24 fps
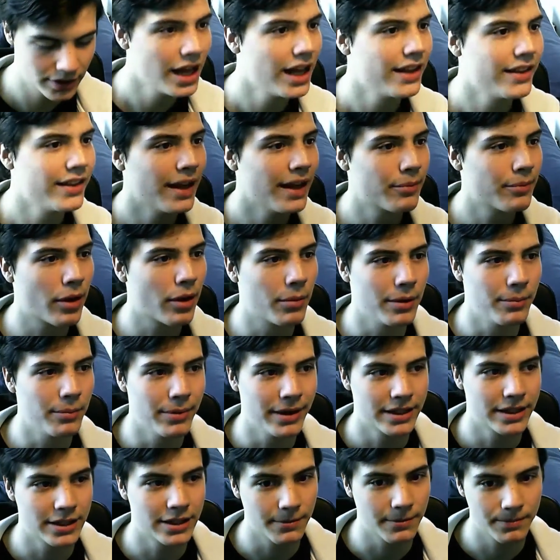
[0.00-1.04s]
oops,
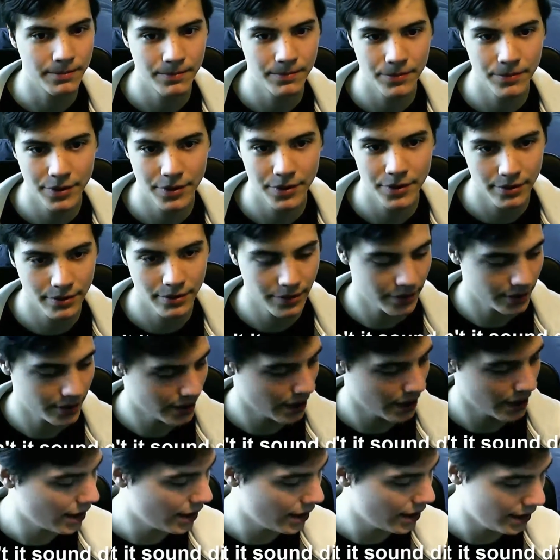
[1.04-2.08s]
that probably picked up,
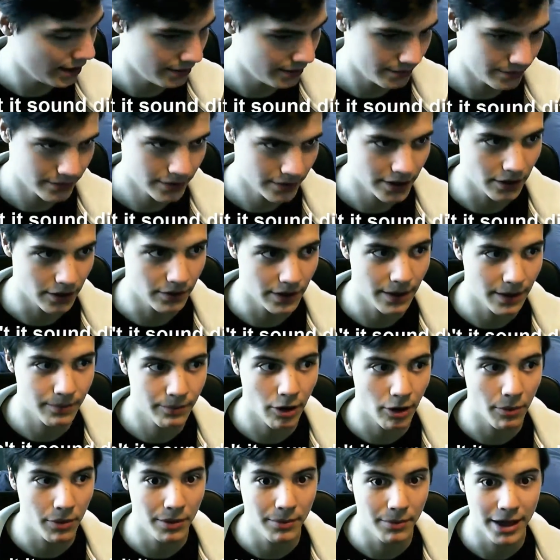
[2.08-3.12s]
and
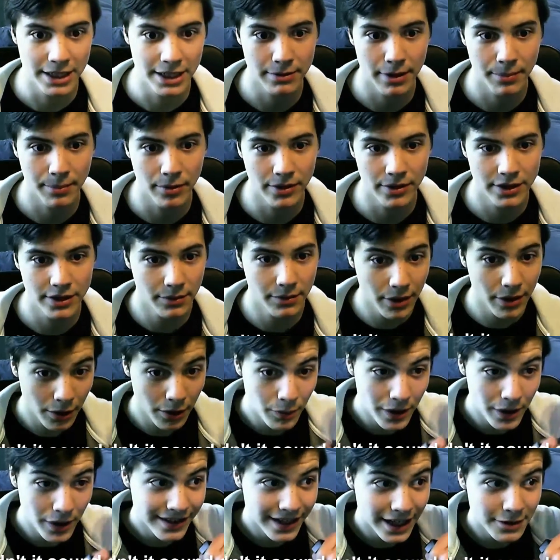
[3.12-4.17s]
so that probably makes my
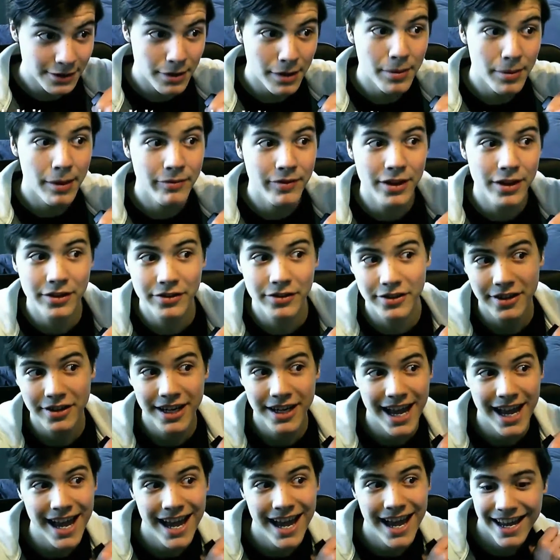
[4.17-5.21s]
point. So I'm gonna reattach my
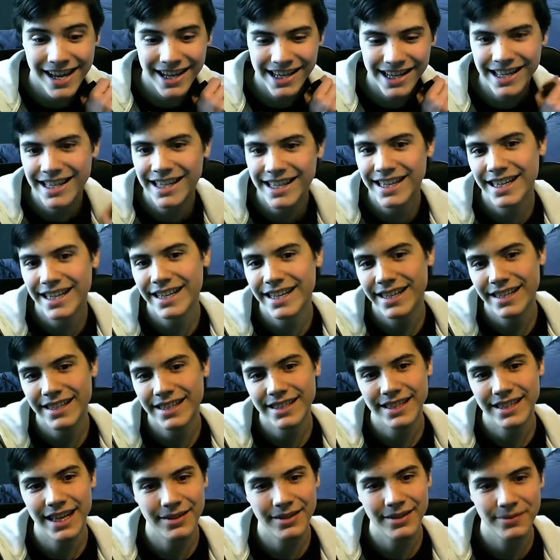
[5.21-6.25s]
pop filter. Yay!
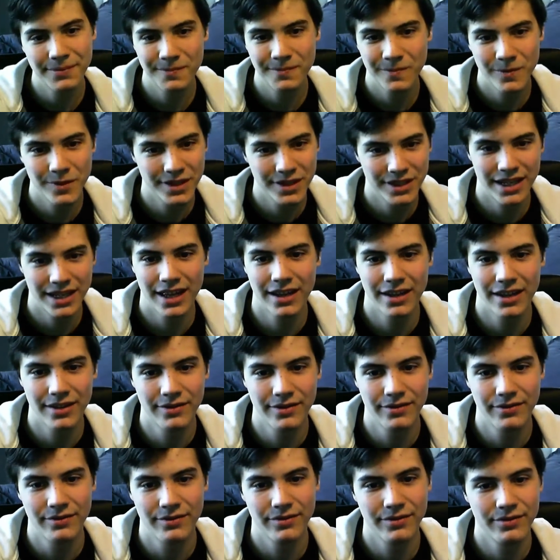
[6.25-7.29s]
That
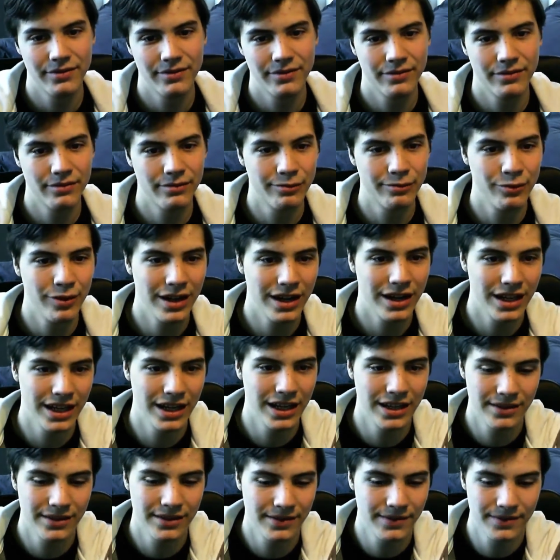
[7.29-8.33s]
was like a
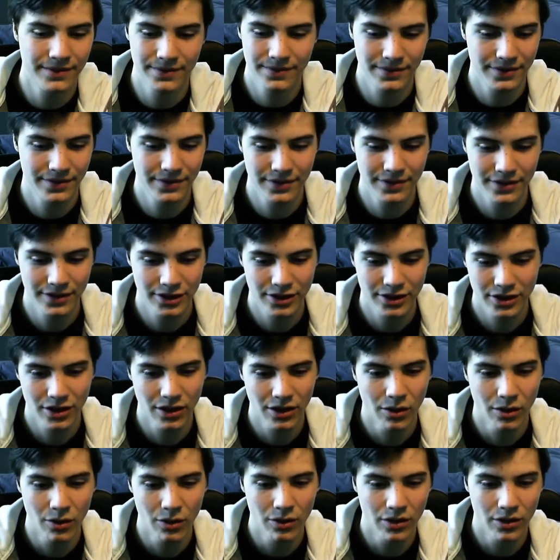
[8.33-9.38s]
really
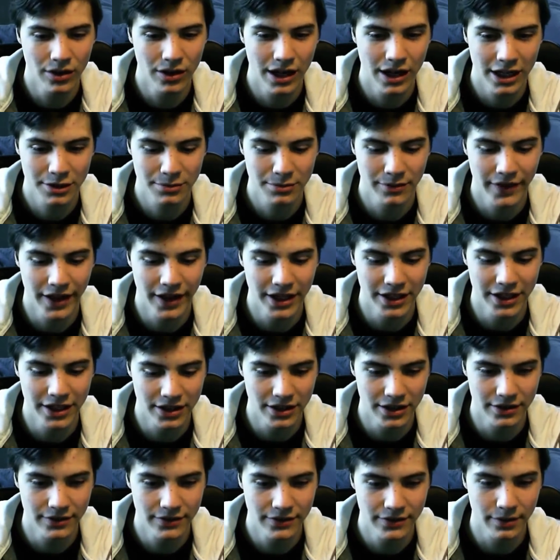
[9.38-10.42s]
long
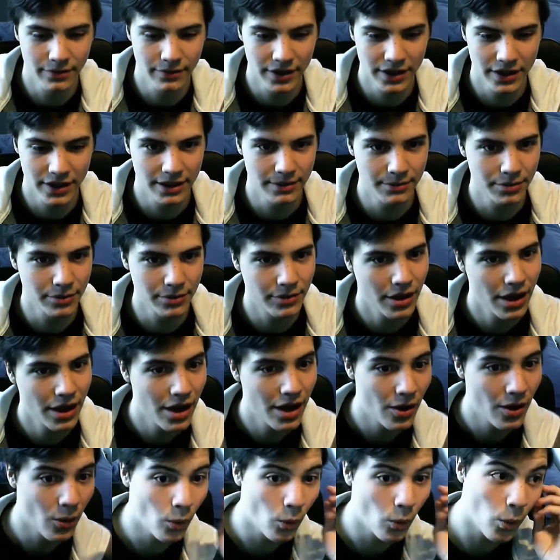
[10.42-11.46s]
explanation of something
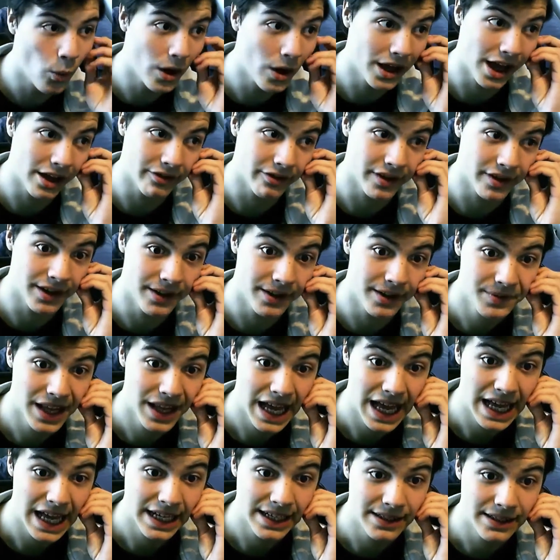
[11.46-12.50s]
simple.
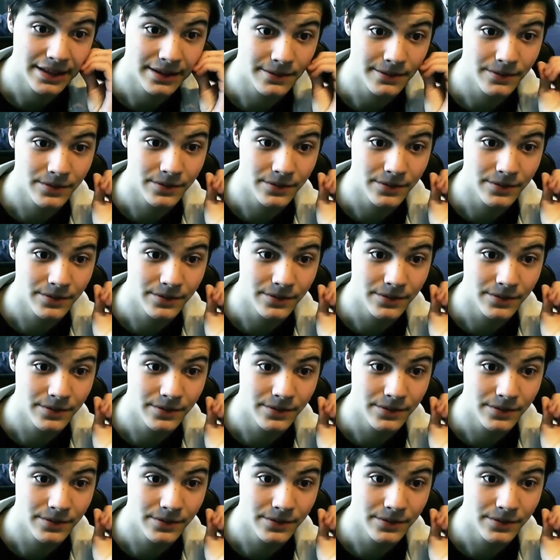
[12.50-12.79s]
Whatever.